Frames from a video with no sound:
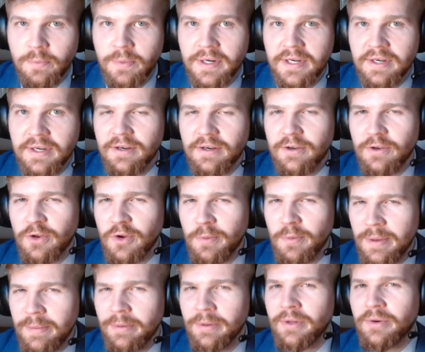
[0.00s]
But new
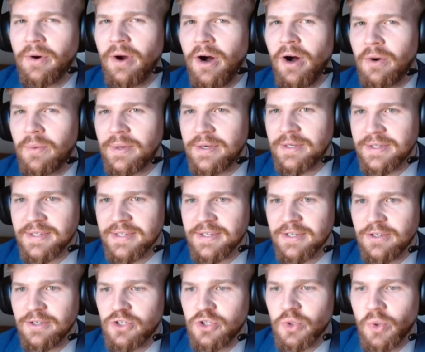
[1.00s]
people are
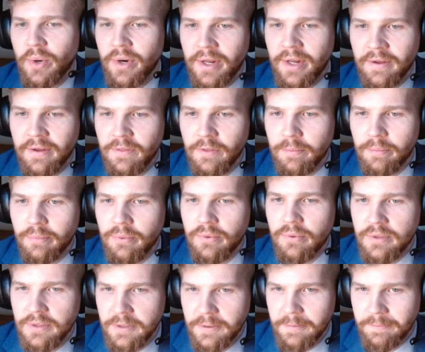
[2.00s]
always joining the
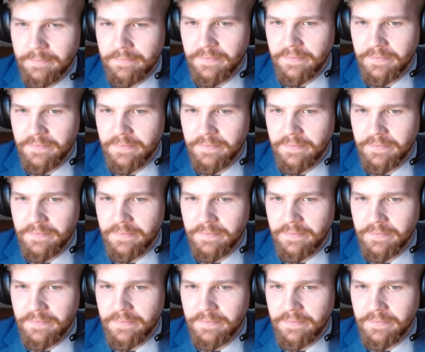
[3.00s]
pool.